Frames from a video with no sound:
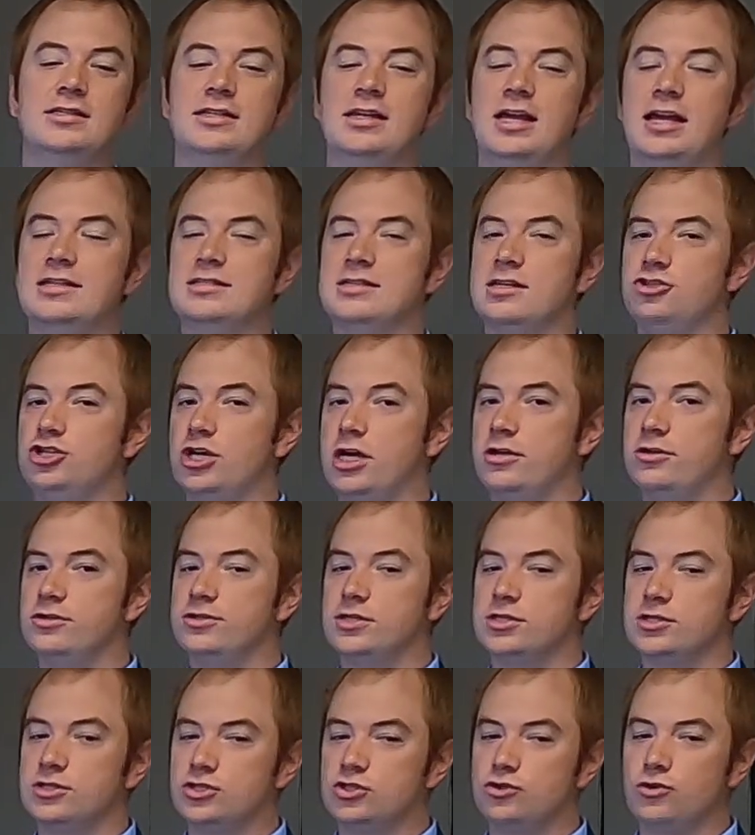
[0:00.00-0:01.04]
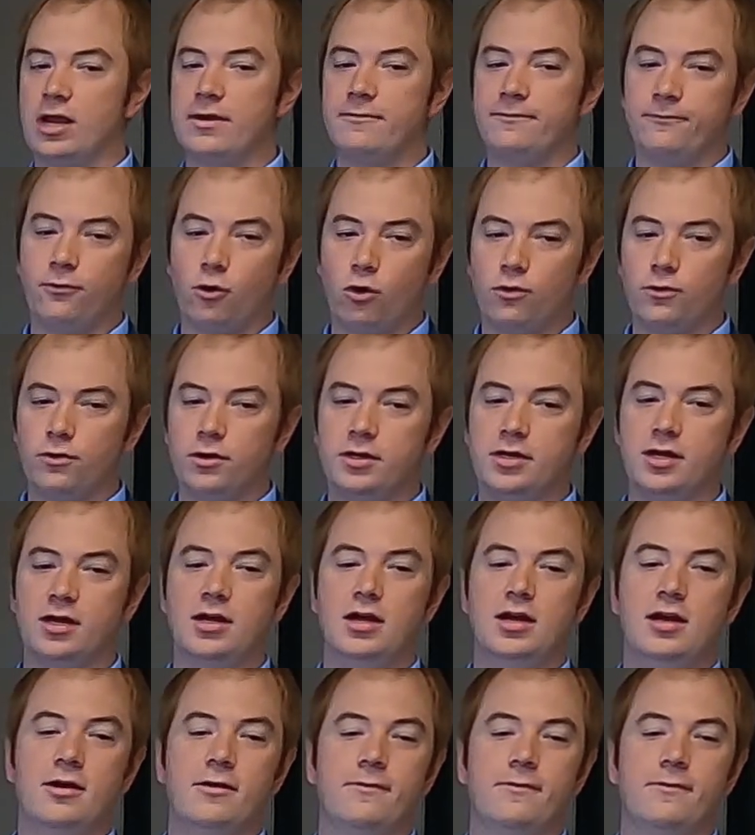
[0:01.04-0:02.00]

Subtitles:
Today's agenda is straightforward.